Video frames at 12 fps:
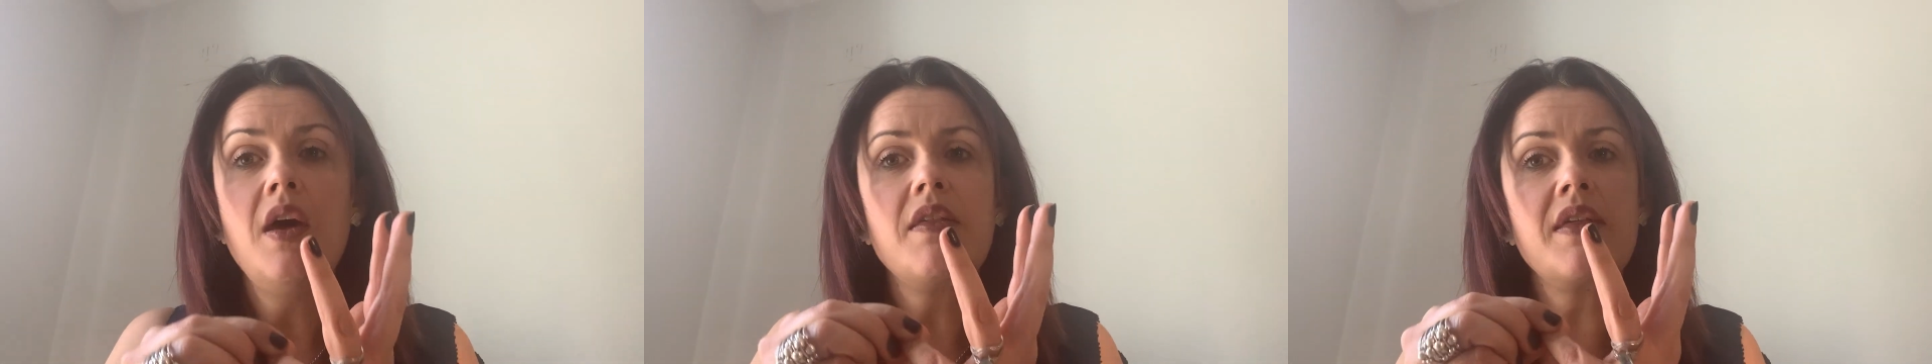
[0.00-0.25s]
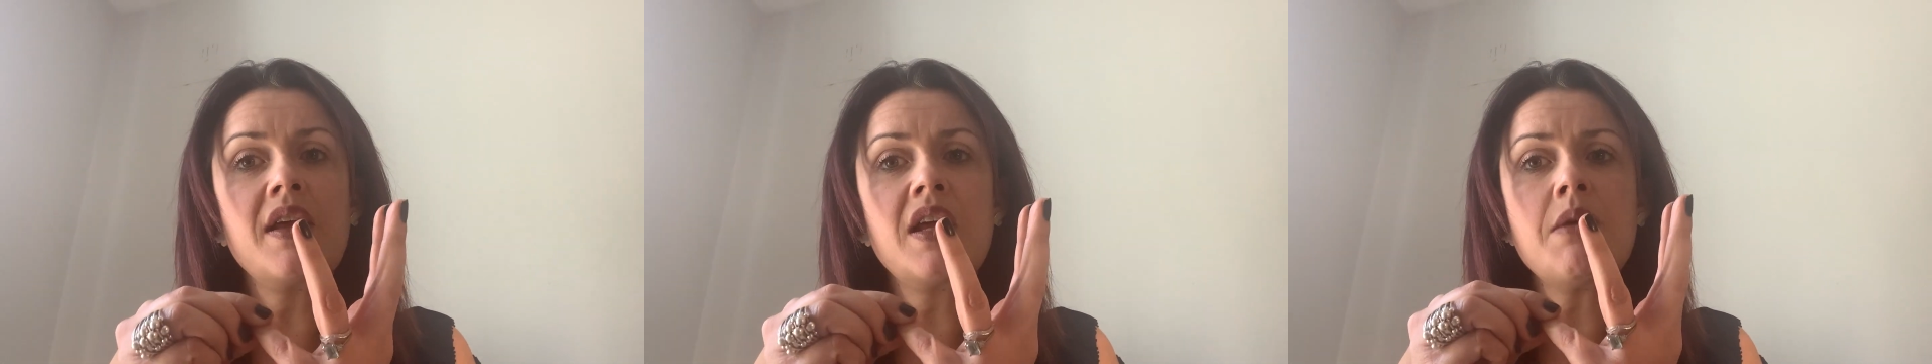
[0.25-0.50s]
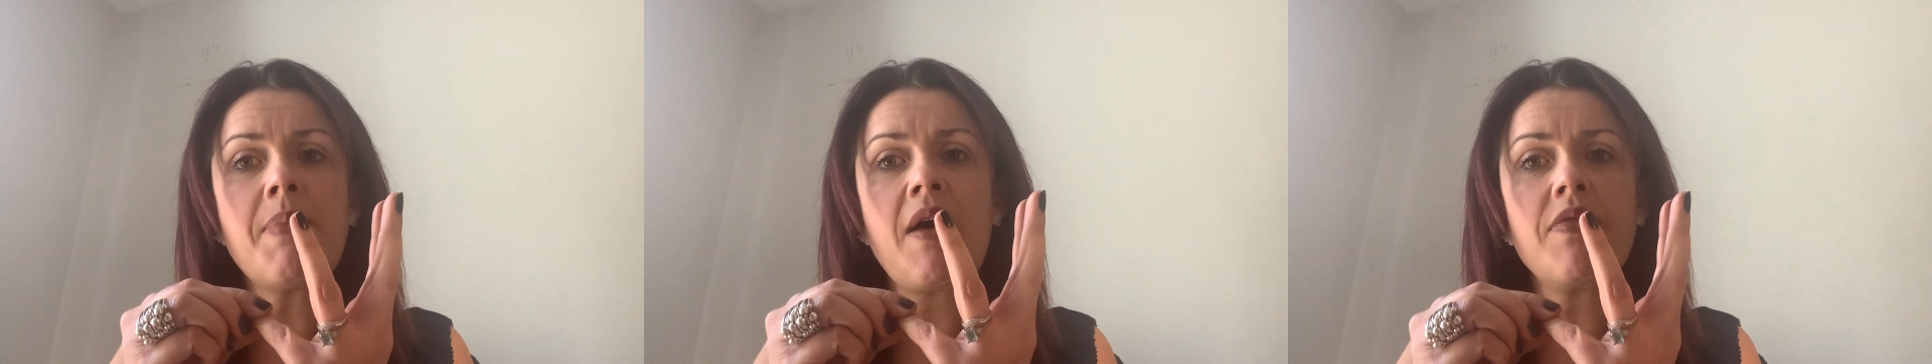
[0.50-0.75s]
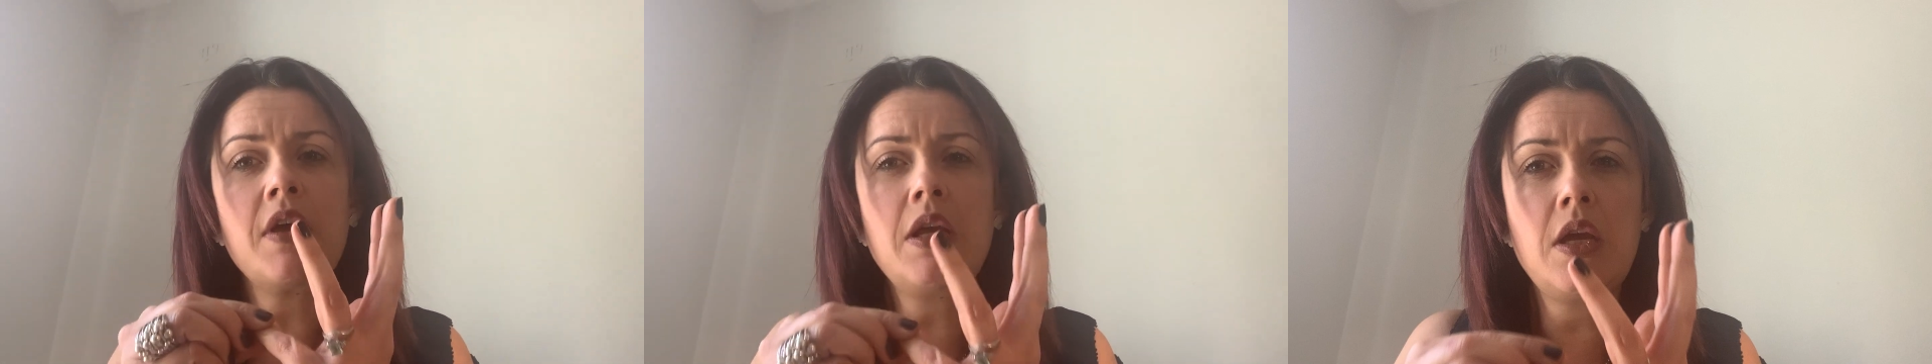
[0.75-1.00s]
Thinking
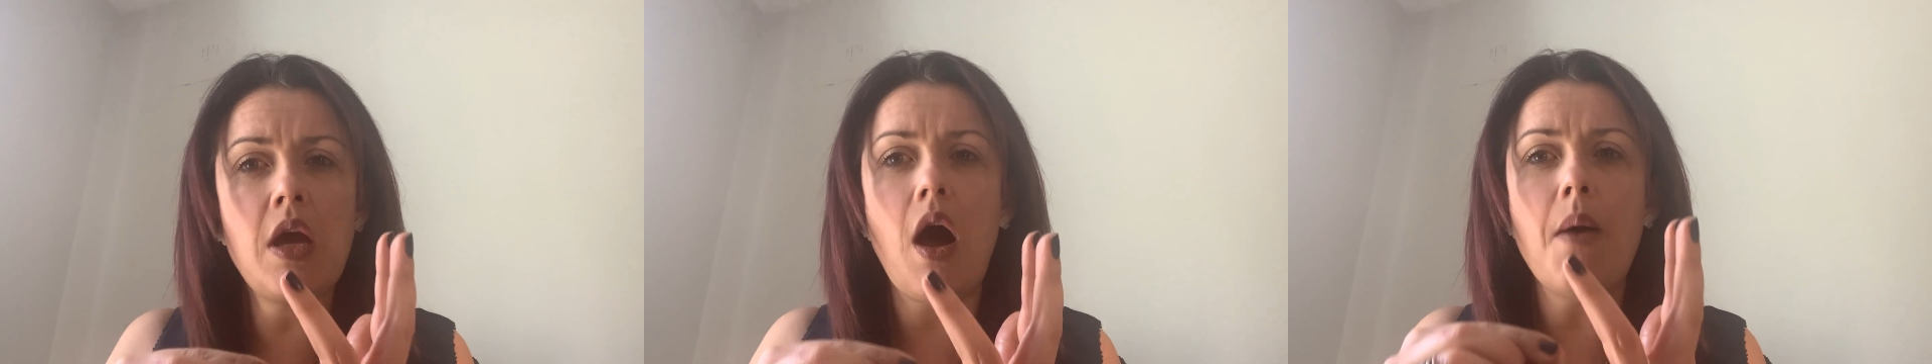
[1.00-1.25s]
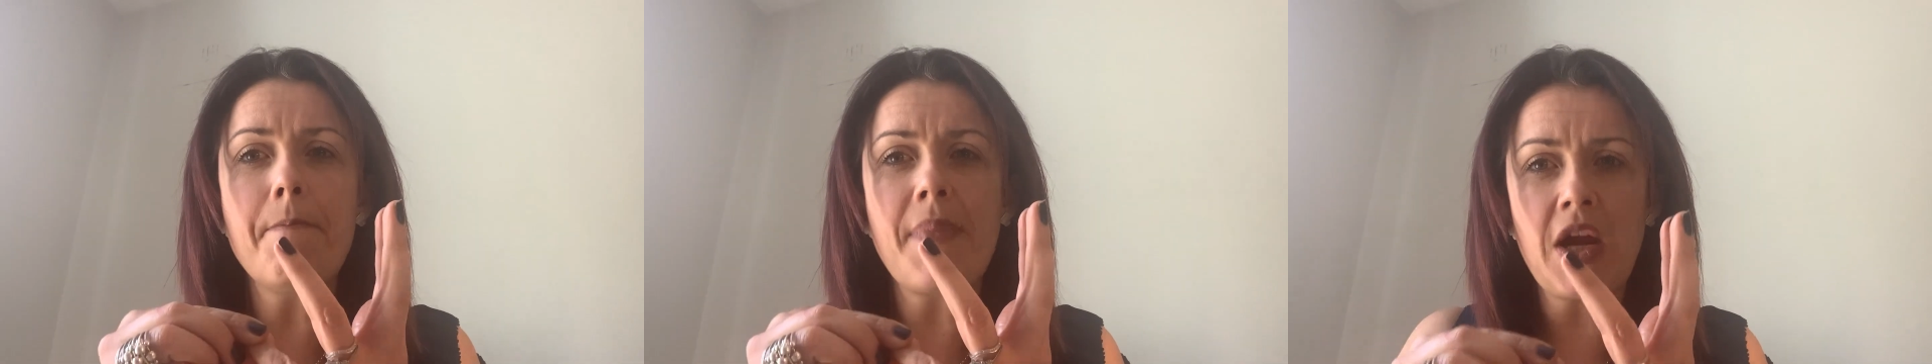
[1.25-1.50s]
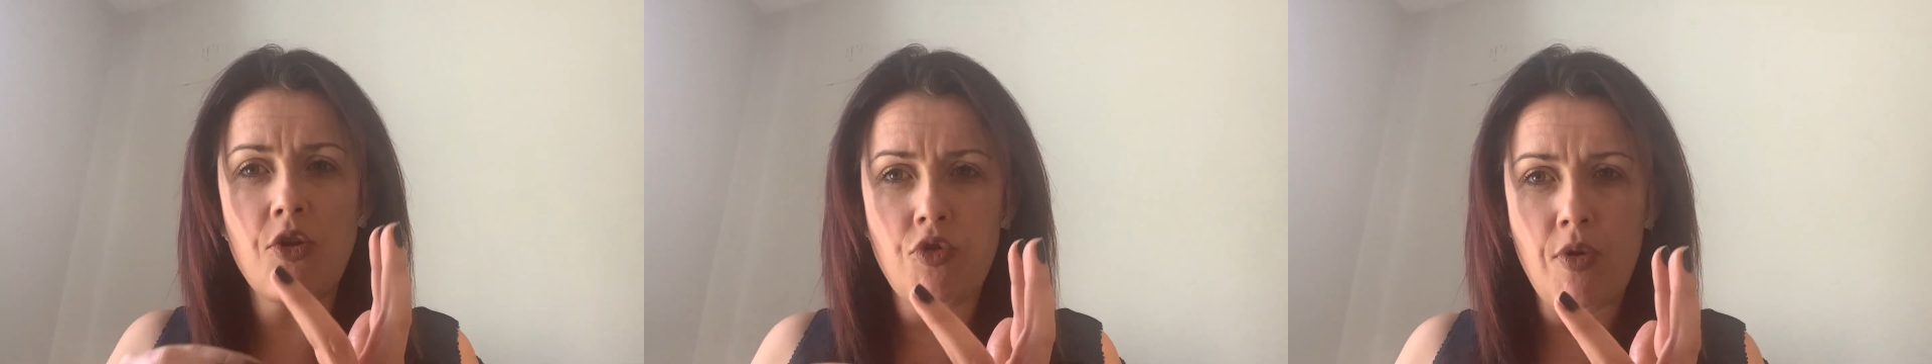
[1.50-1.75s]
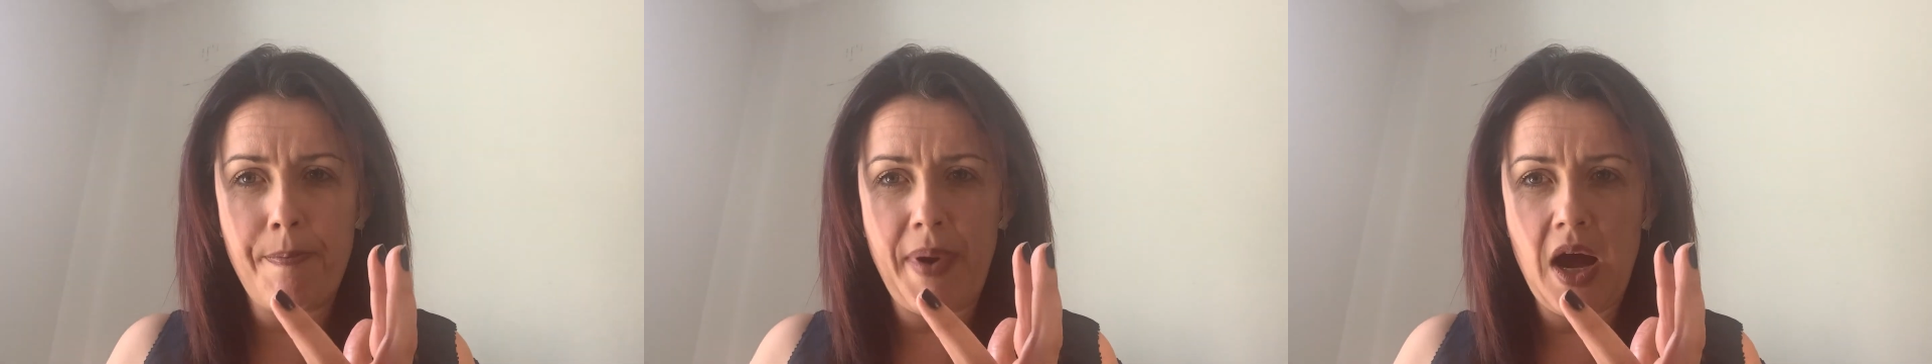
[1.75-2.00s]
about the gut
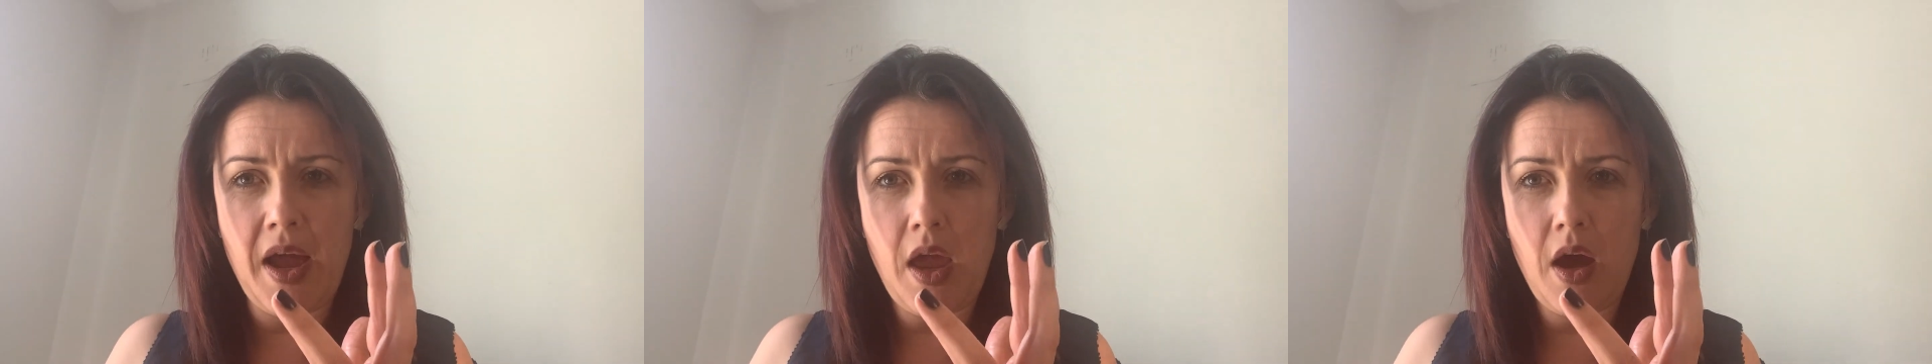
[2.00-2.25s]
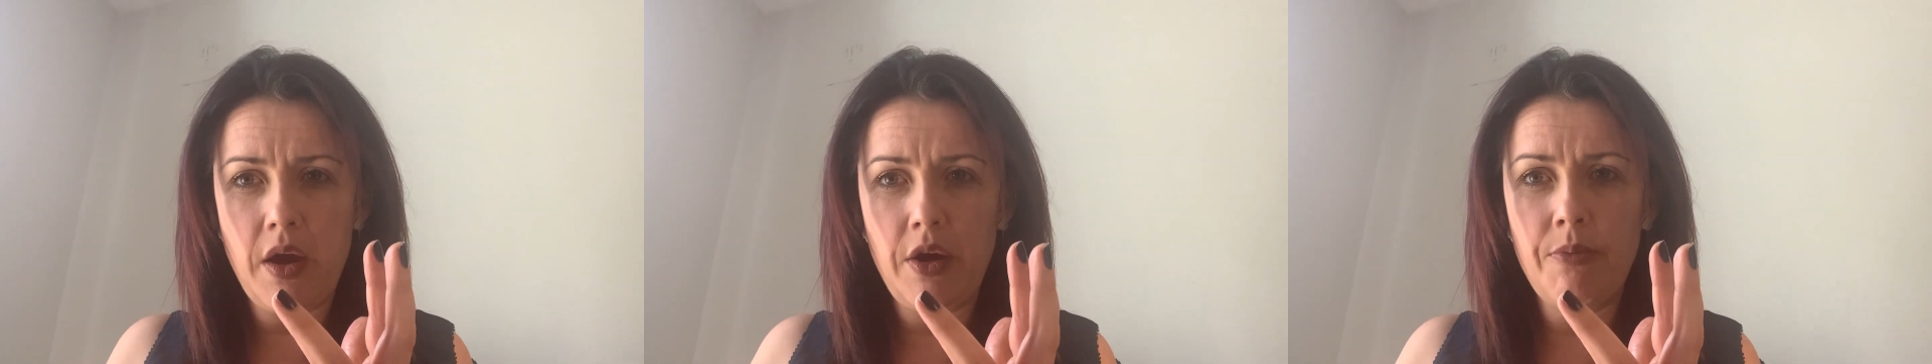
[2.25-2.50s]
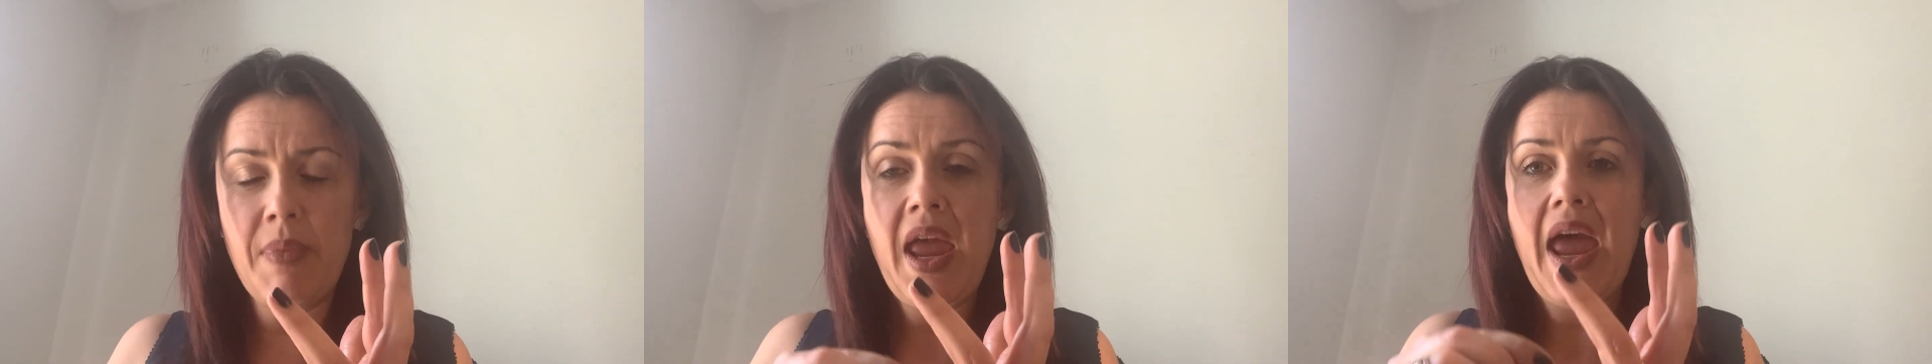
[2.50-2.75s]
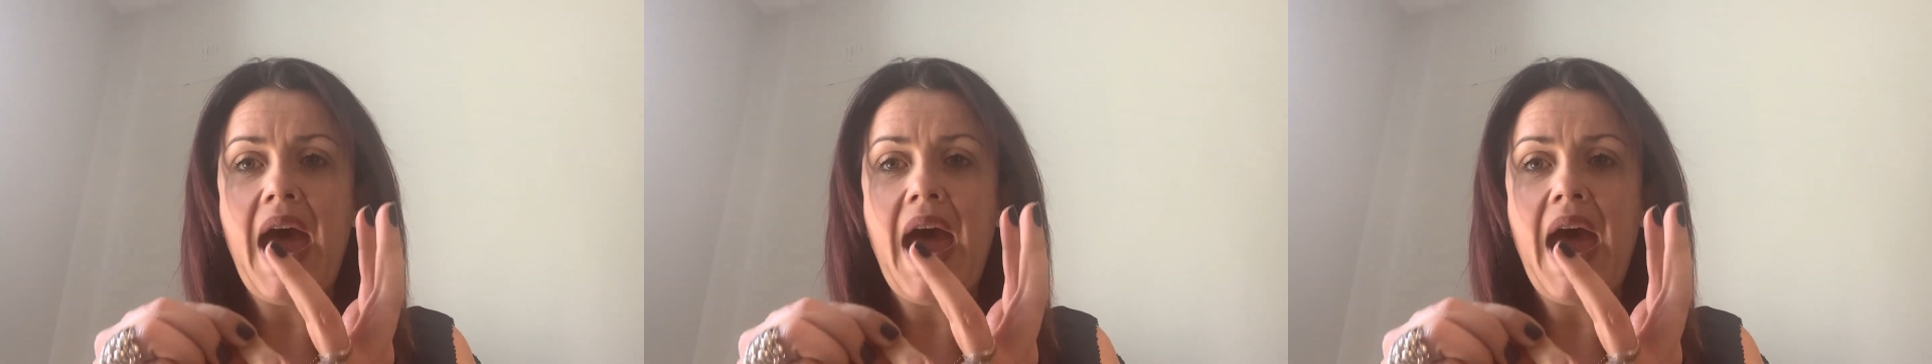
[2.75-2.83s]
microbiome,